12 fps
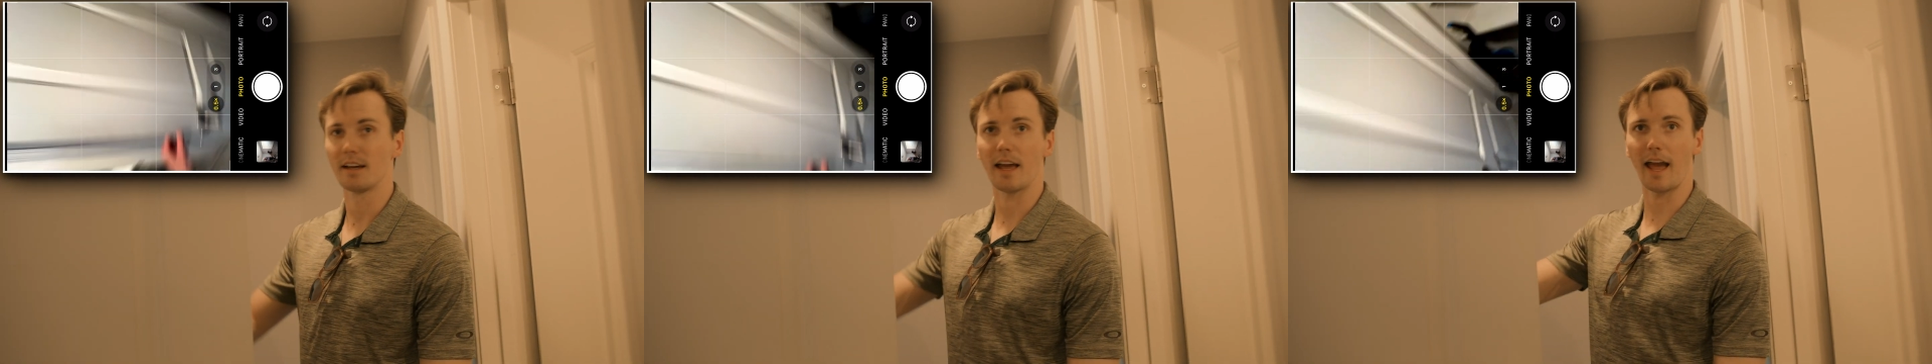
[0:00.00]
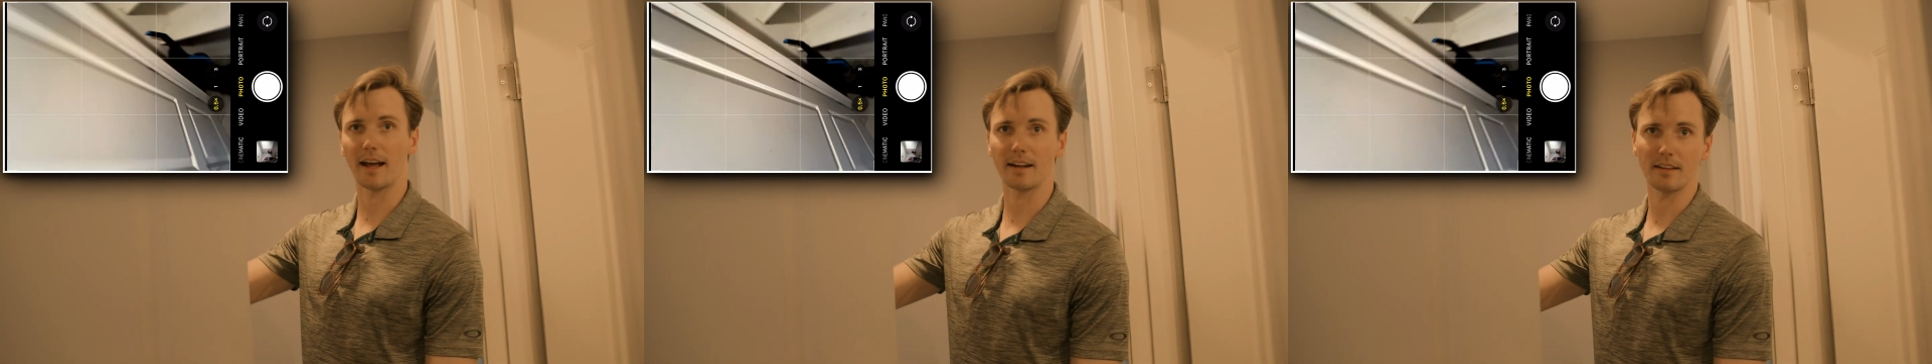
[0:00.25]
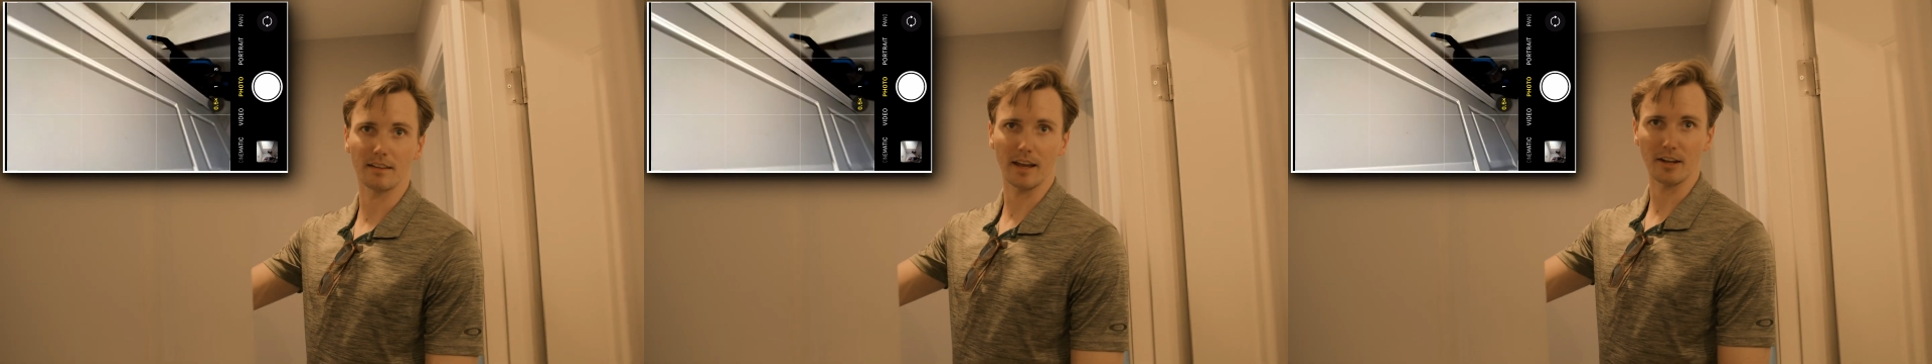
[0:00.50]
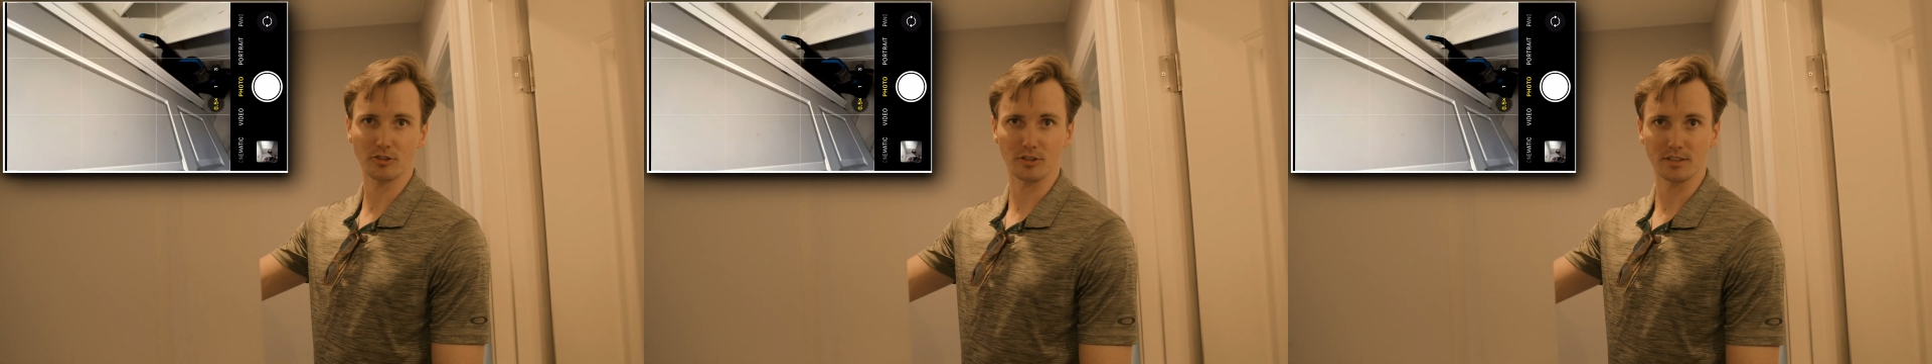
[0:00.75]
add the
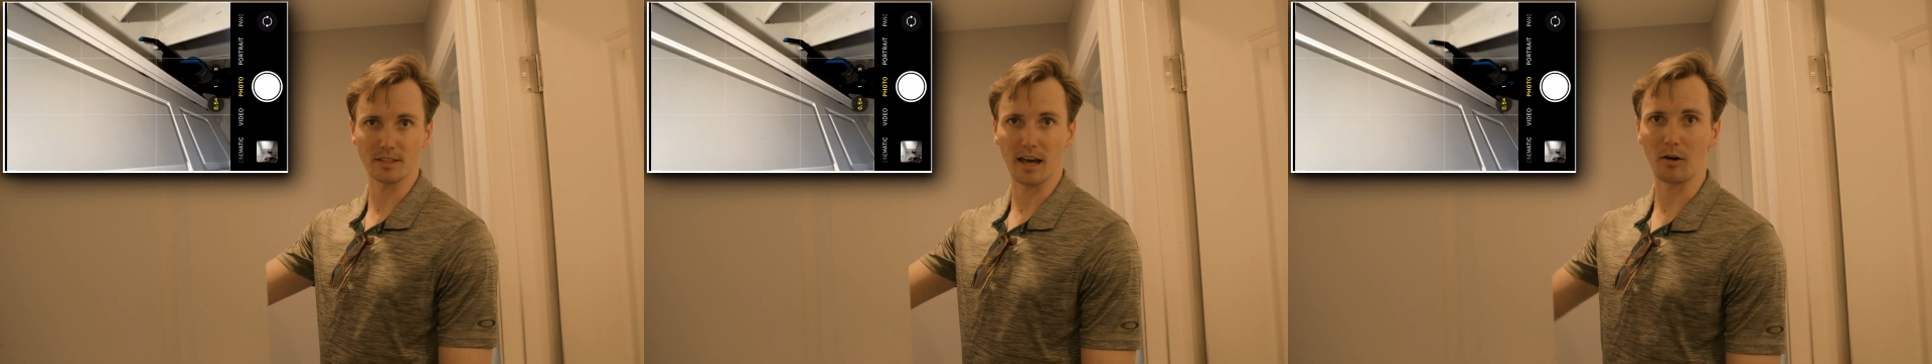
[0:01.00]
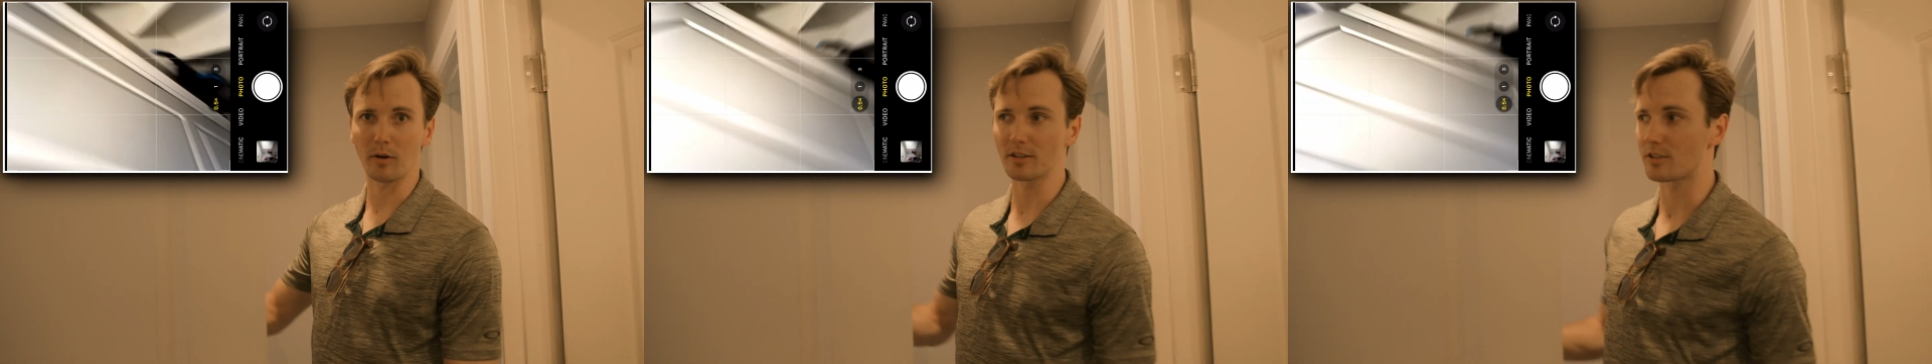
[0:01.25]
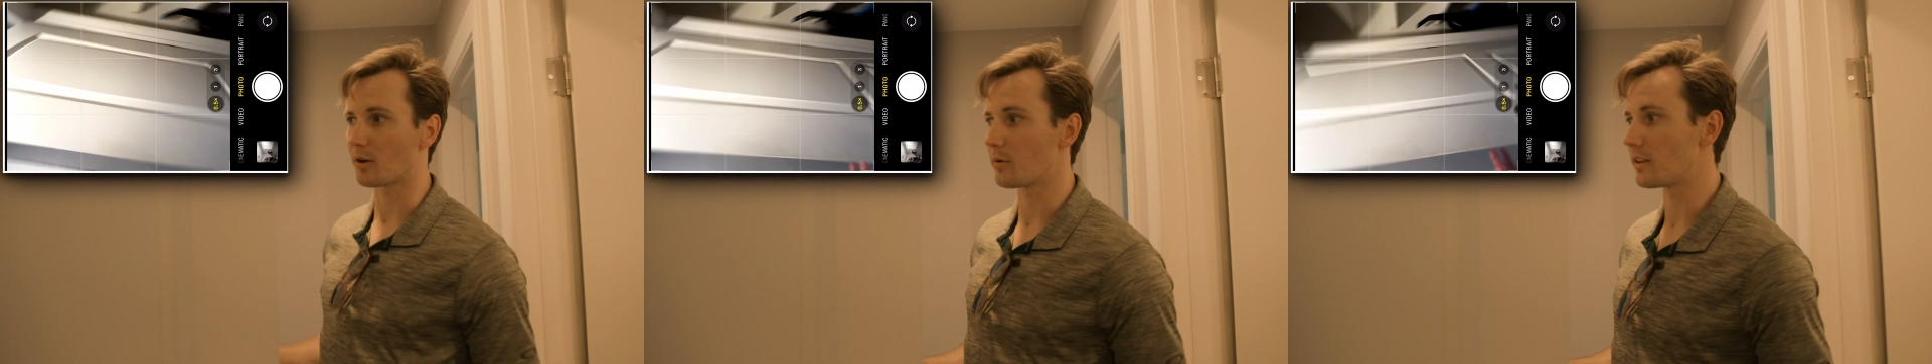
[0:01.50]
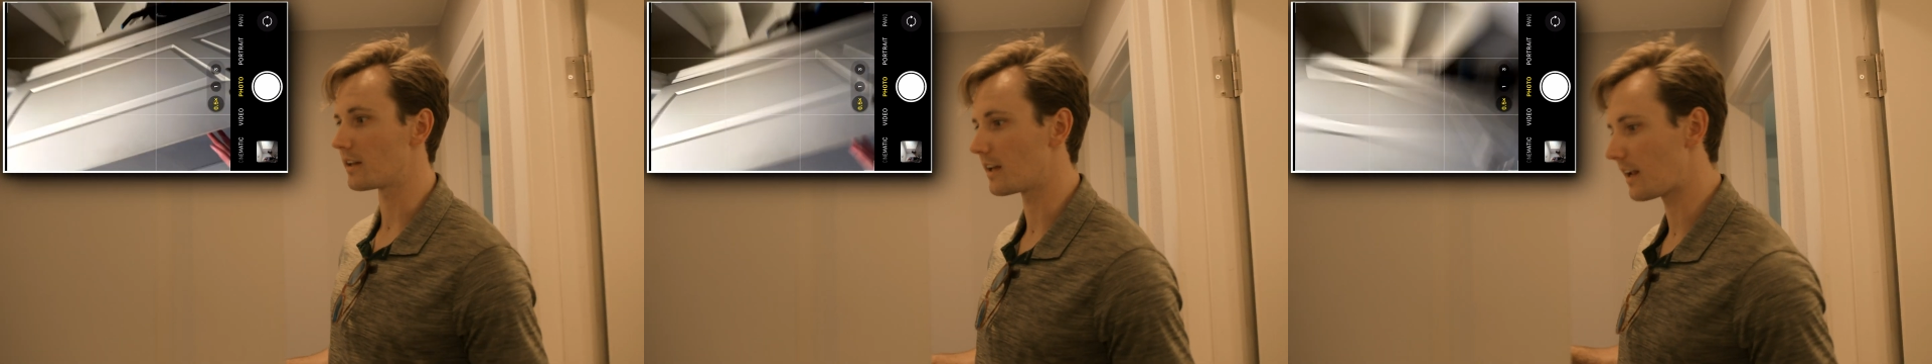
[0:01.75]
entrance that way, so that way
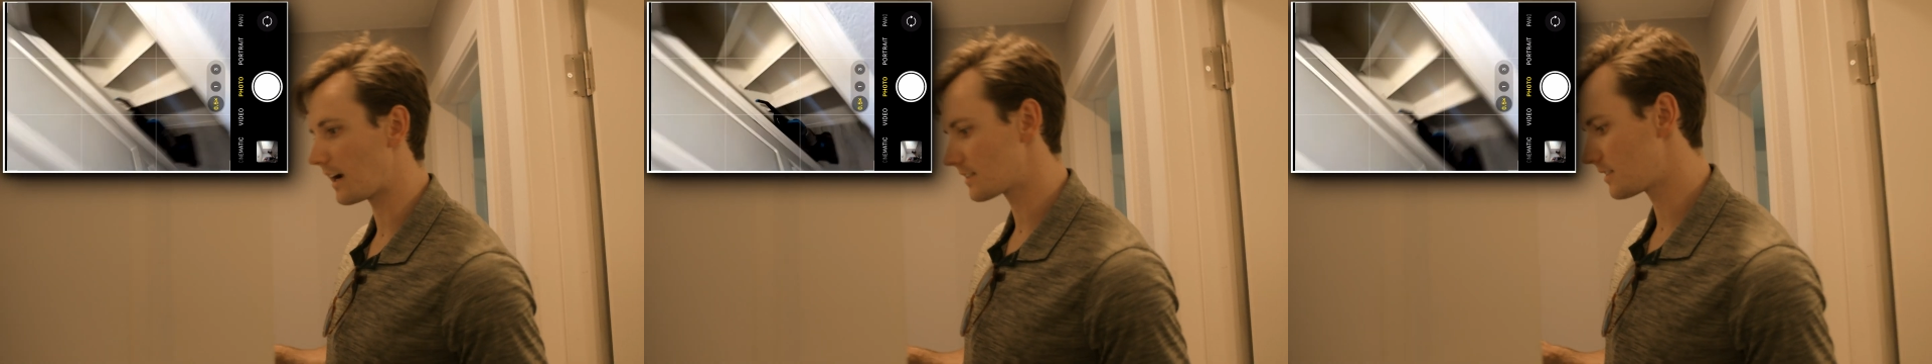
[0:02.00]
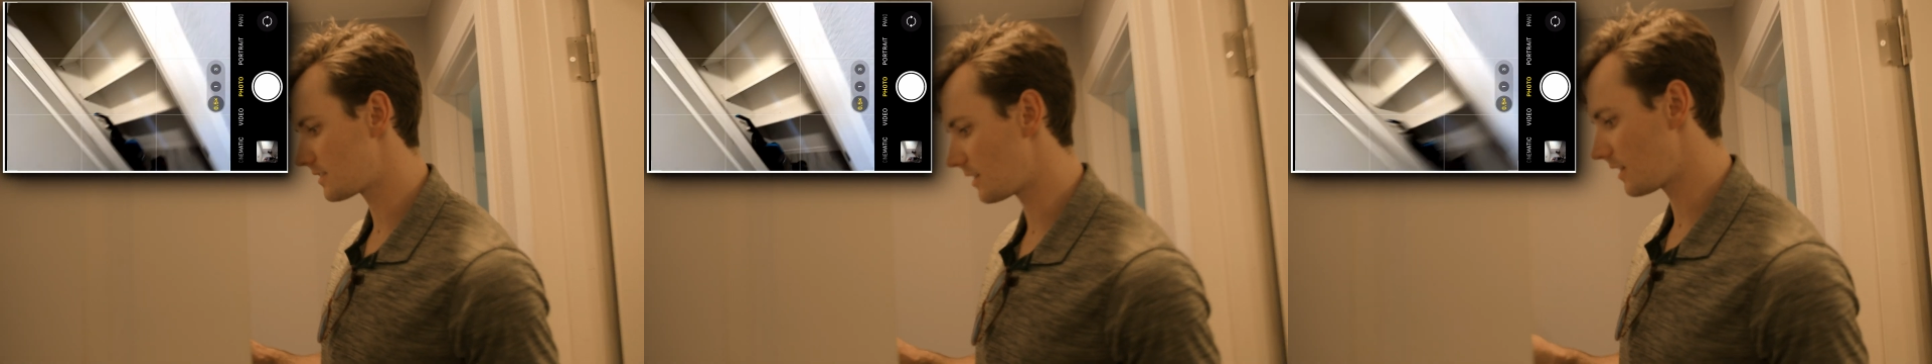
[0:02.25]
they get access to